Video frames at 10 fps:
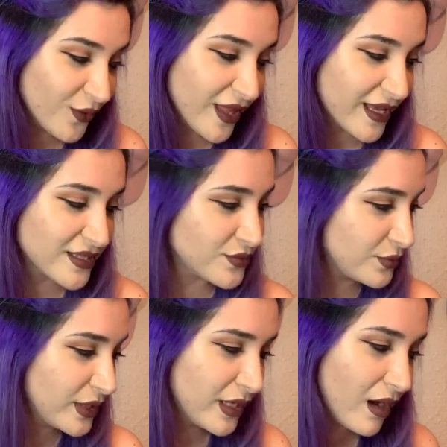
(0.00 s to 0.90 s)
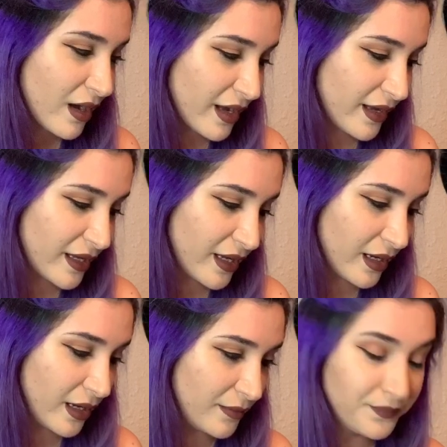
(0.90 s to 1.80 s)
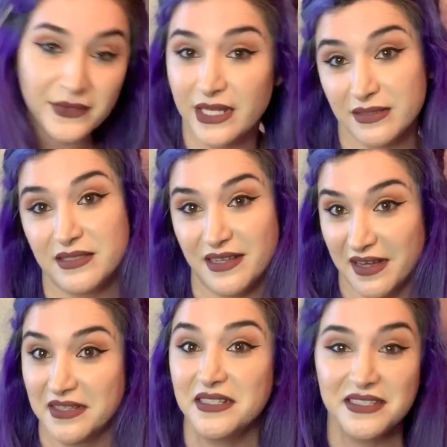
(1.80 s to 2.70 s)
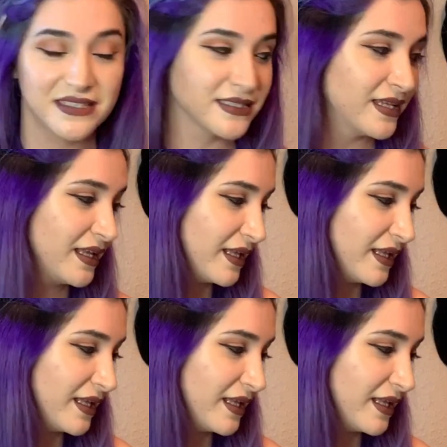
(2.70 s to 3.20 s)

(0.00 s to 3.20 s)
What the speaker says: that gets really hot, it does.